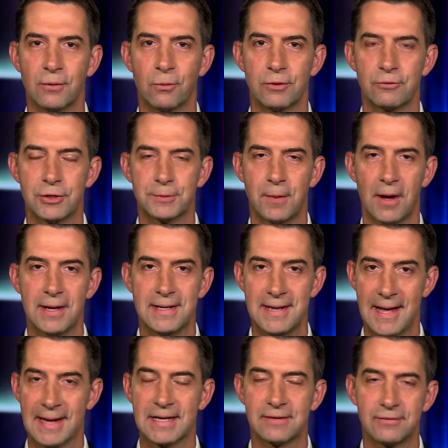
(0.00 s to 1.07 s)
would respond
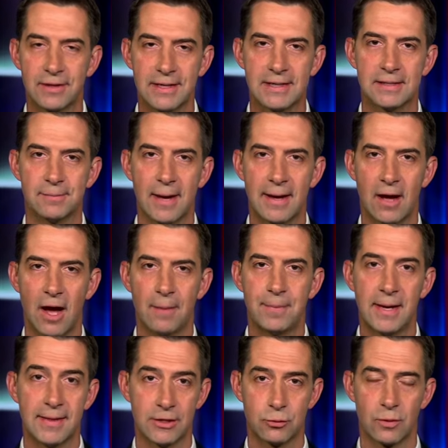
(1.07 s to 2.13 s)
negatively to my op
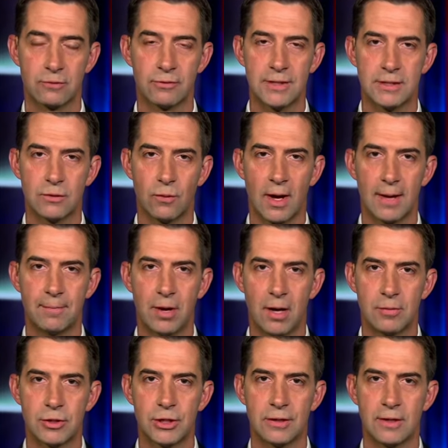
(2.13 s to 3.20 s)
ed. That's one reason why I
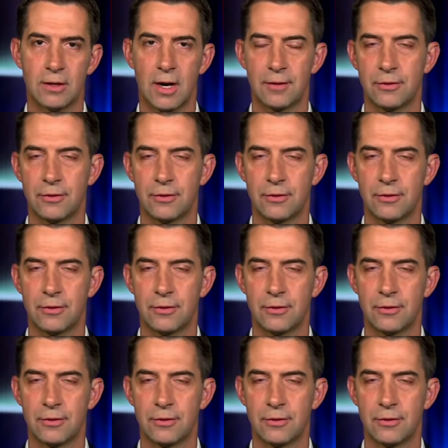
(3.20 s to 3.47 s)
published it there.